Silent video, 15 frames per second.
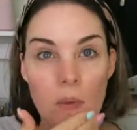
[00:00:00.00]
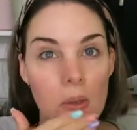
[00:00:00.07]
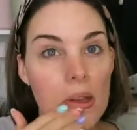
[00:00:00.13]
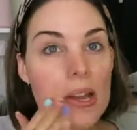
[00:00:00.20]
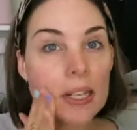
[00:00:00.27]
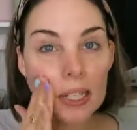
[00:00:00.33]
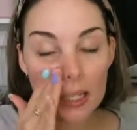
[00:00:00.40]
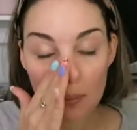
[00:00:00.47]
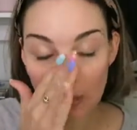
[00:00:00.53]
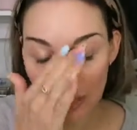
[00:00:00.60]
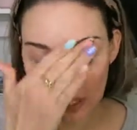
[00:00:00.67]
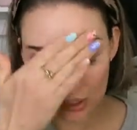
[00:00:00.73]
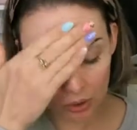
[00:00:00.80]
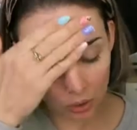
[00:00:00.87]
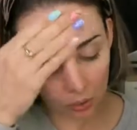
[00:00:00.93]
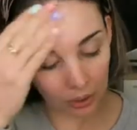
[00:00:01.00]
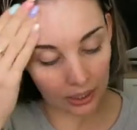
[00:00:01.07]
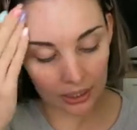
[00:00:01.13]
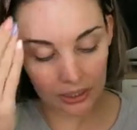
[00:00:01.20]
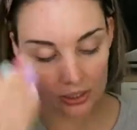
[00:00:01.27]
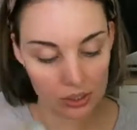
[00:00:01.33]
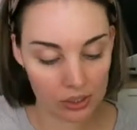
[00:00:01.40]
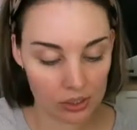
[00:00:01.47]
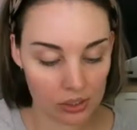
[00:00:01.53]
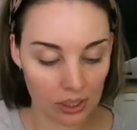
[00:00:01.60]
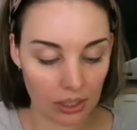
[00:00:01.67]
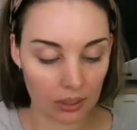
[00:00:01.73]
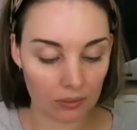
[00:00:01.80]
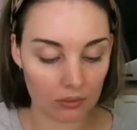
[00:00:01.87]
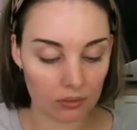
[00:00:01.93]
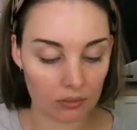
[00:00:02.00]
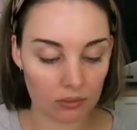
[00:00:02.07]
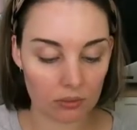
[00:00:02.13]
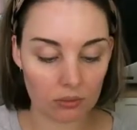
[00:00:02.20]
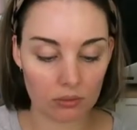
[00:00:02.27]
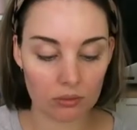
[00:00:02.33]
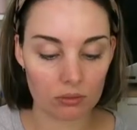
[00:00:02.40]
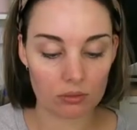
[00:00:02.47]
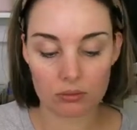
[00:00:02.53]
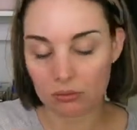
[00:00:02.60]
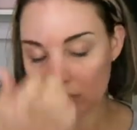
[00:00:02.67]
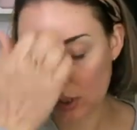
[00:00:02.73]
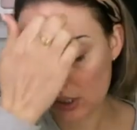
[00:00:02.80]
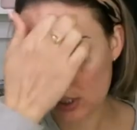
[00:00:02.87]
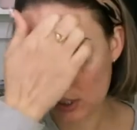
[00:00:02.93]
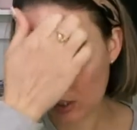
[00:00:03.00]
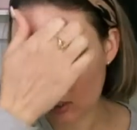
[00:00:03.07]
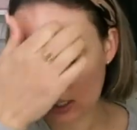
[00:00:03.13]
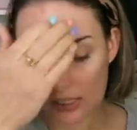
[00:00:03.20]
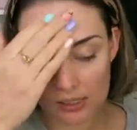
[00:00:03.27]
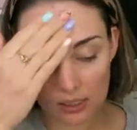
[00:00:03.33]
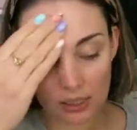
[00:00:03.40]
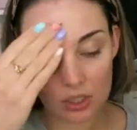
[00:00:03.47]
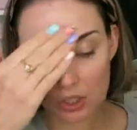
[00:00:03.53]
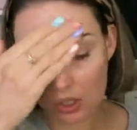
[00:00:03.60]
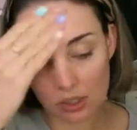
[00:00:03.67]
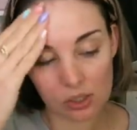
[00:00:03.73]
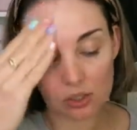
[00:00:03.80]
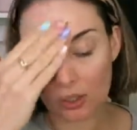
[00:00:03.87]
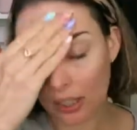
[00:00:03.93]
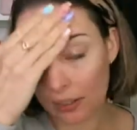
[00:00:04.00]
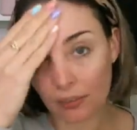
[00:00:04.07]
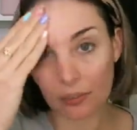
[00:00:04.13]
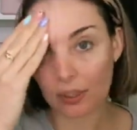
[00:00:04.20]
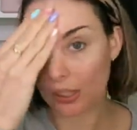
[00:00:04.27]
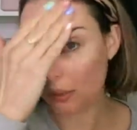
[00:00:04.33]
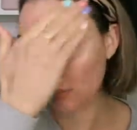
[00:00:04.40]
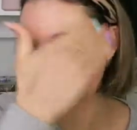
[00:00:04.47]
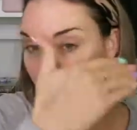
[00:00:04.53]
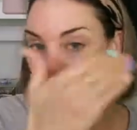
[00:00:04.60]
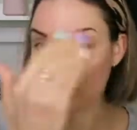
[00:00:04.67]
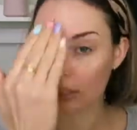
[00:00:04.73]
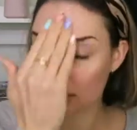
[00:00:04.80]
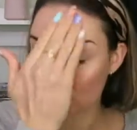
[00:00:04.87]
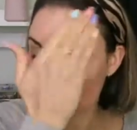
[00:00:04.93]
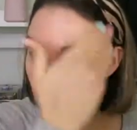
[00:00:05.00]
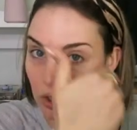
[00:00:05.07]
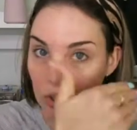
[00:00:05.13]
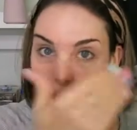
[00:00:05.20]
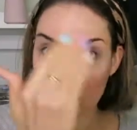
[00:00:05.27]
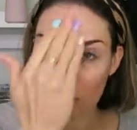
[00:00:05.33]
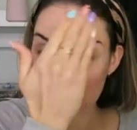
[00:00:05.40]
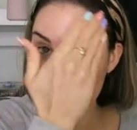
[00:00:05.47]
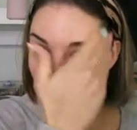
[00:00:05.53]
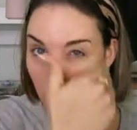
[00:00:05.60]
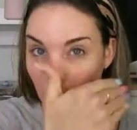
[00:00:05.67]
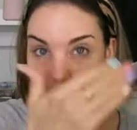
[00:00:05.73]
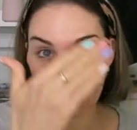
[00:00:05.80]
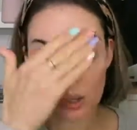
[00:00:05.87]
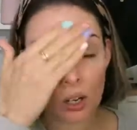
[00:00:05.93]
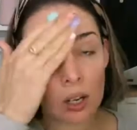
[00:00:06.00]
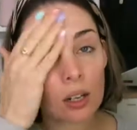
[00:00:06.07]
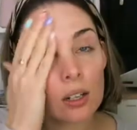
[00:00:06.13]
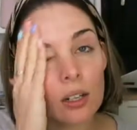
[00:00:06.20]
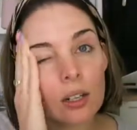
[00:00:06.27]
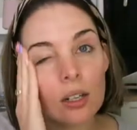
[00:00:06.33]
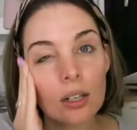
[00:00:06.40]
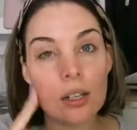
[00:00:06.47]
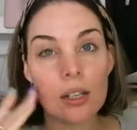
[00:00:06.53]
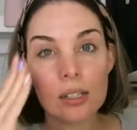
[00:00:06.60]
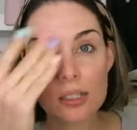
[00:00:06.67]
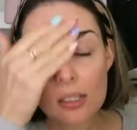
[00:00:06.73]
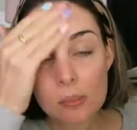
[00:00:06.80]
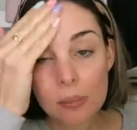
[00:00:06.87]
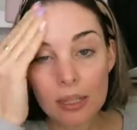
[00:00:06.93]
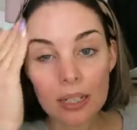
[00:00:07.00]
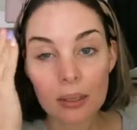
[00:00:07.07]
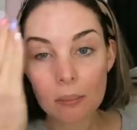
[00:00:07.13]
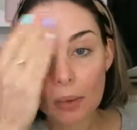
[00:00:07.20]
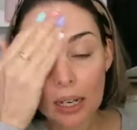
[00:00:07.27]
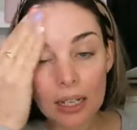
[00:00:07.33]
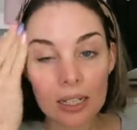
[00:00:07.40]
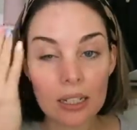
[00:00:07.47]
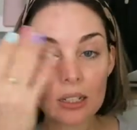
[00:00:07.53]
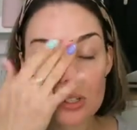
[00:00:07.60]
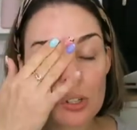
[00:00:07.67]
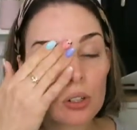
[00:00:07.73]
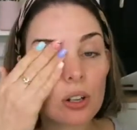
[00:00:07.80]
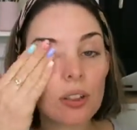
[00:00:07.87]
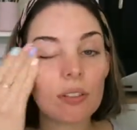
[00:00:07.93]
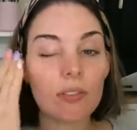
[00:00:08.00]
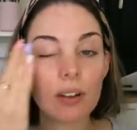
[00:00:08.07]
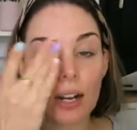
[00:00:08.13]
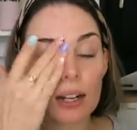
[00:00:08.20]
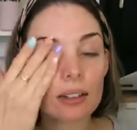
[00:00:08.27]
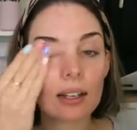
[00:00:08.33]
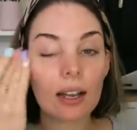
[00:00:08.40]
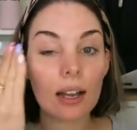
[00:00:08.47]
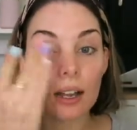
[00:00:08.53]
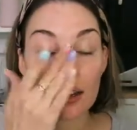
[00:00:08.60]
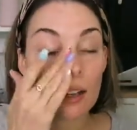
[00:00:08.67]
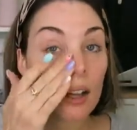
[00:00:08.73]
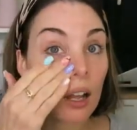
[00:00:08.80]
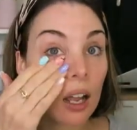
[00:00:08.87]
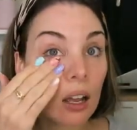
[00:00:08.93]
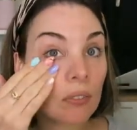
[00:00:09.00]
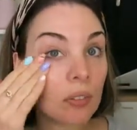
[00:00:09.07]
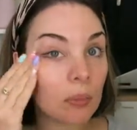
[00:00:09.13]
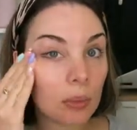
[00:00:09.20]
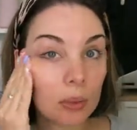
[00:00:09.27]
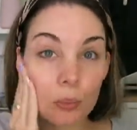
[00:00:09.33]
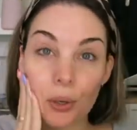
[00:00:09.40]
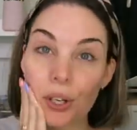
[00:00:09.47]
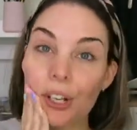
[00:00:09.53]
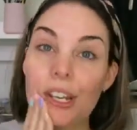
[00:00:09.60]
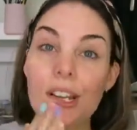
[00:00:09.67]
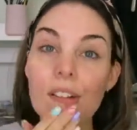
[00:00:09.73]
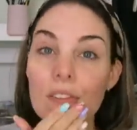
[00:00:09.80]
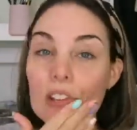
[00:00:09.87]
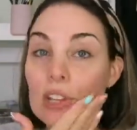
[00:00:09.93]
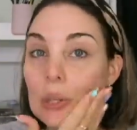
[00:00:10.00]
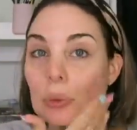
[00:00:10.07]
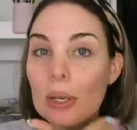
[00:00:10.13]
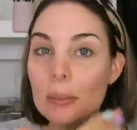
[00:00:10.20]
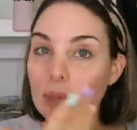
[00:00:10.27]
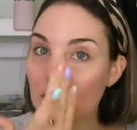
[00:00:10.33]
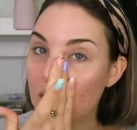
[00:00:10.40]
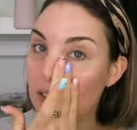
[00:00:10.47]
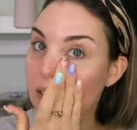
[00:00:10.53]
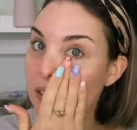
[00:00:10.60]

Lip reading: I need to buy a new one. I just we're still in isolation, so I haven't really been going to the shops or spending money due to the fact that I haven't been working for 3 months.